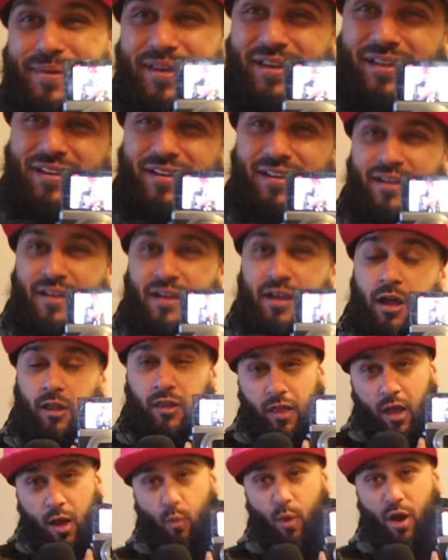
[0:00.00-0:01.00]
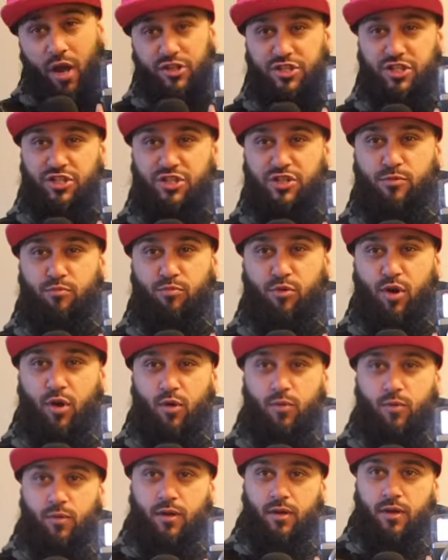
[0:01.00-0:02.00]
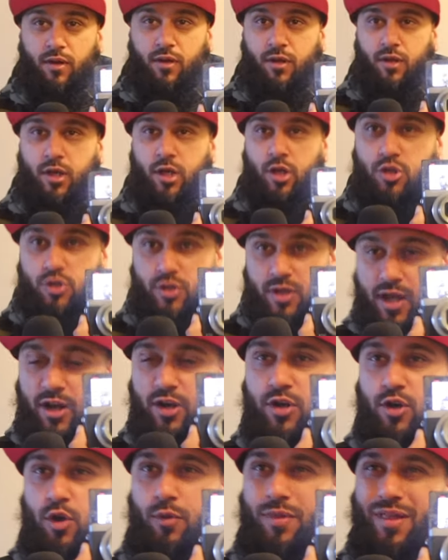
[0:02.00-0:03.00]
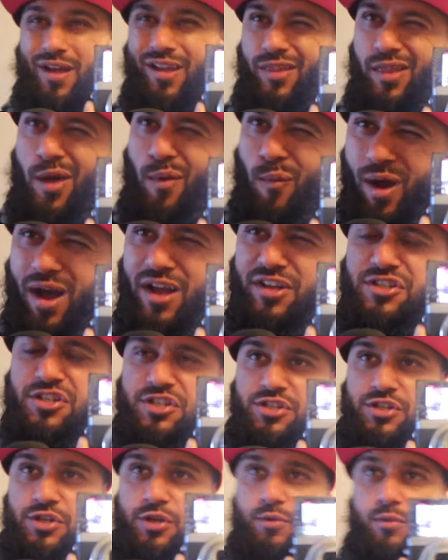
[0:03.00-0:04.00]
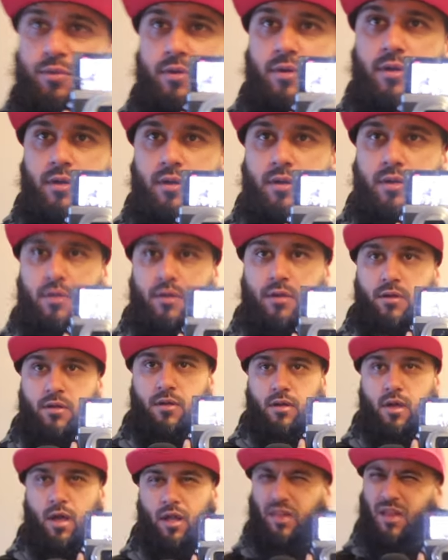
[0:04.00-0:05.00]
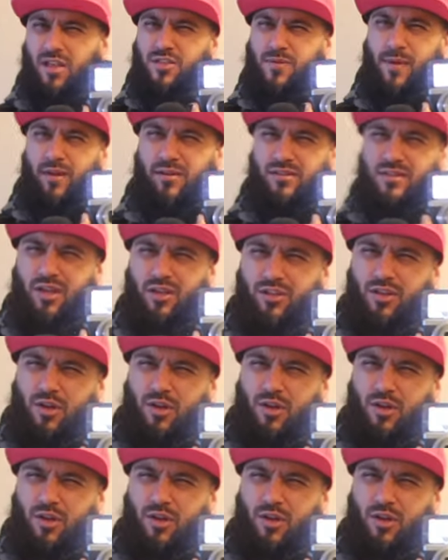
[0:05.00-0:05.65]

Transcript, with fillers: me. Allah watches you, bro. You got to know that Allah watches you. Allah subhanahu wa ta'ala